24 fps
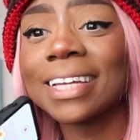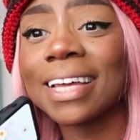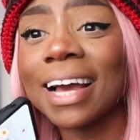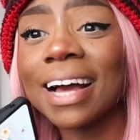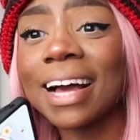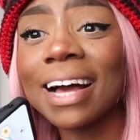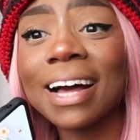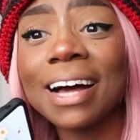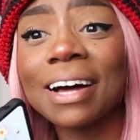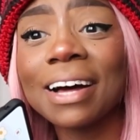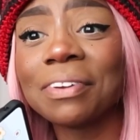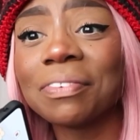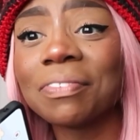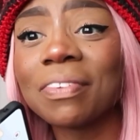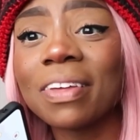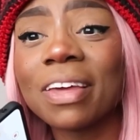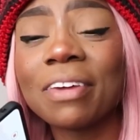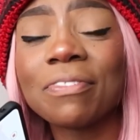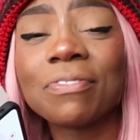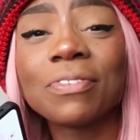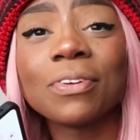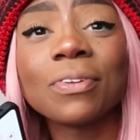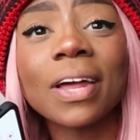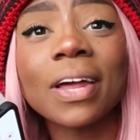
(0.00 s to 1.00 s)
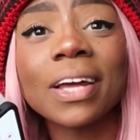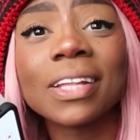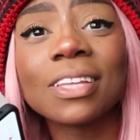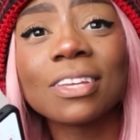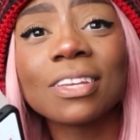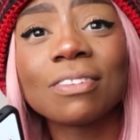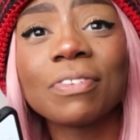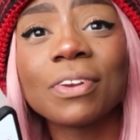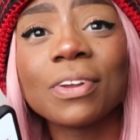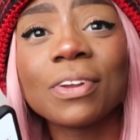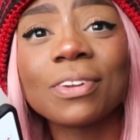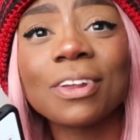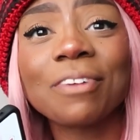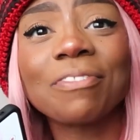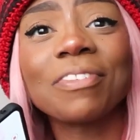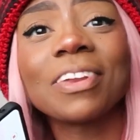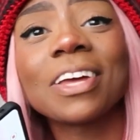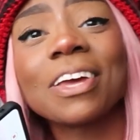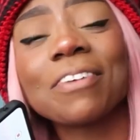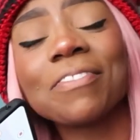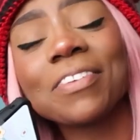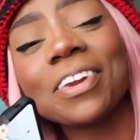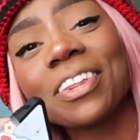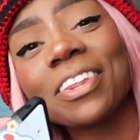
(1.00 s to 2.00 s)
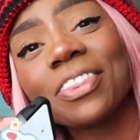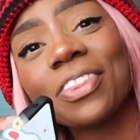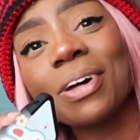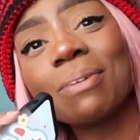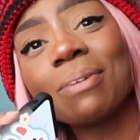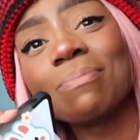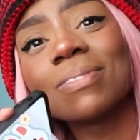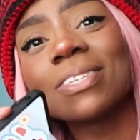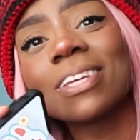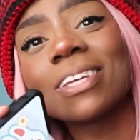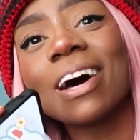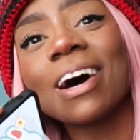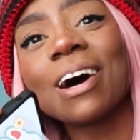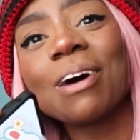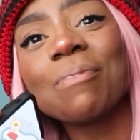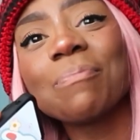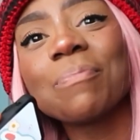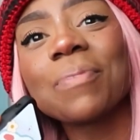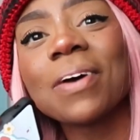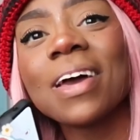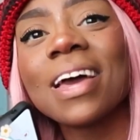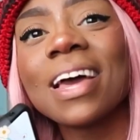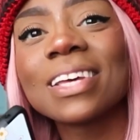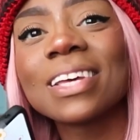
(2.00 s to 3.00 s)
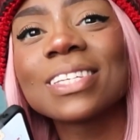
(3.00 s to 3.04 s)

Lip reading: Yeah, if you like this video, definitely give it a thumbs up,